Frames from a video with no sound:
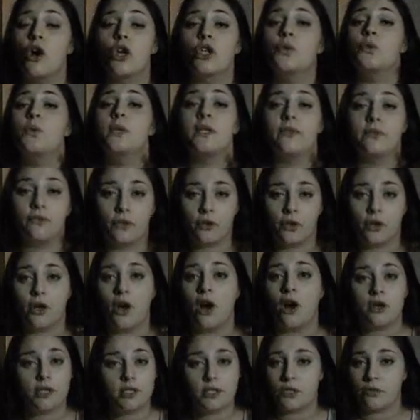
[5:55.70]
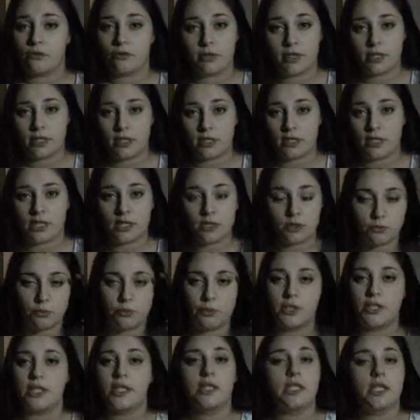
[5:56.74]
arguing for an honest reason. It's
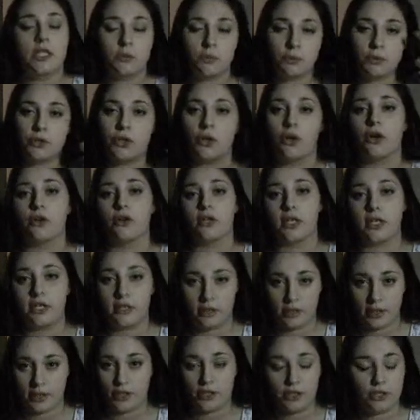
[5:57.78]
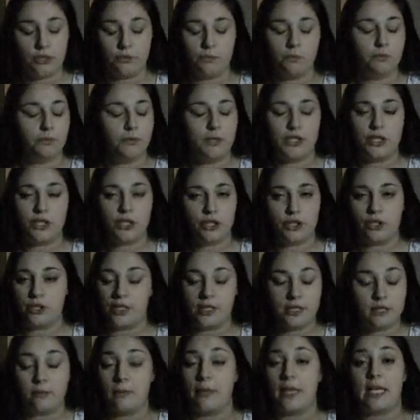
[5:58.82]
retarded. It
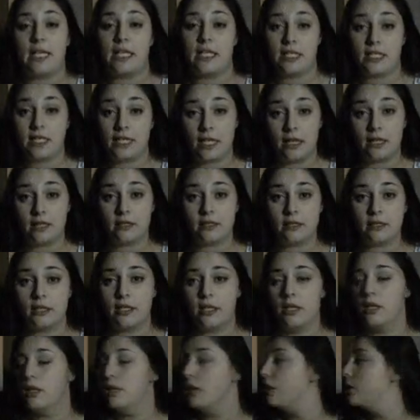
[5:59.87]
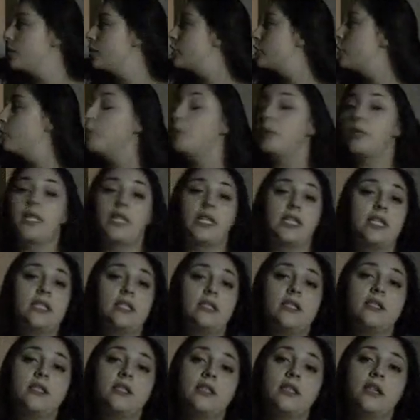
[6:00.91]
doesn't make any sense. So
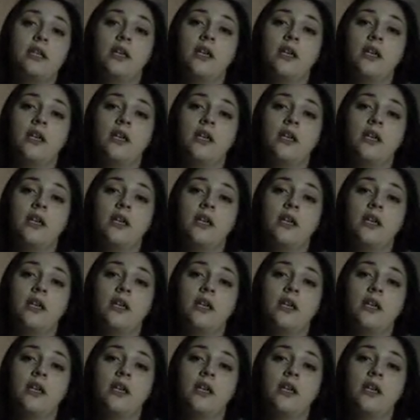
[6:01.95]
please,